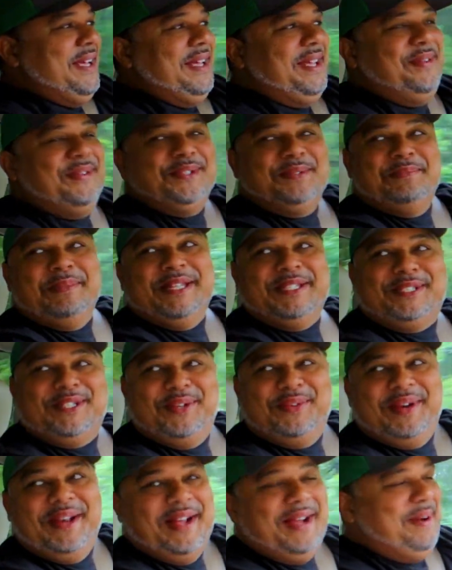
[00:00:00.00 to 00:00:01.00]
he was messing
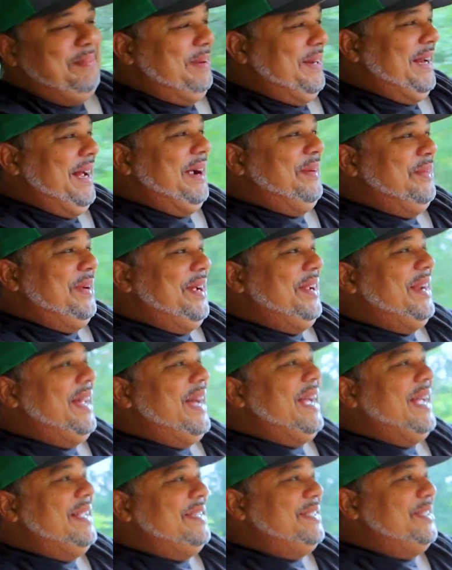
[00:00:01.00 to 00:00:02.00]
around, but I
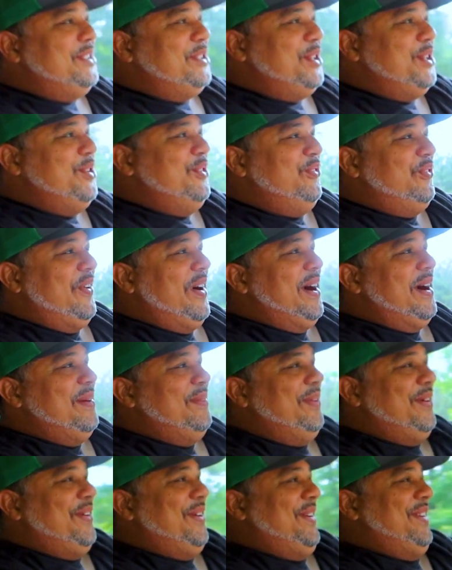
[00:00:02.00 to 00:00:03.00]
realized it's you,
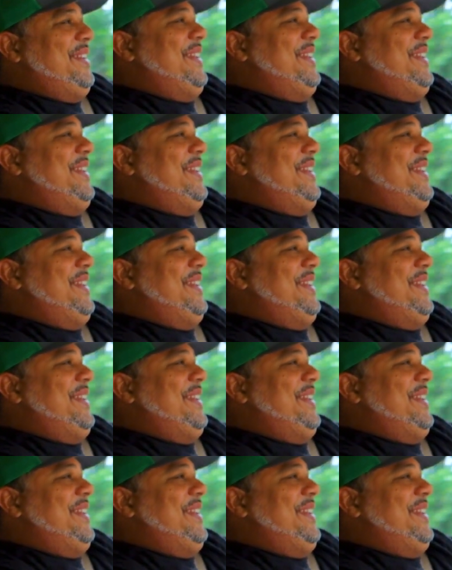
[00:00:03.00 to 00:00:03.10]
Fireball.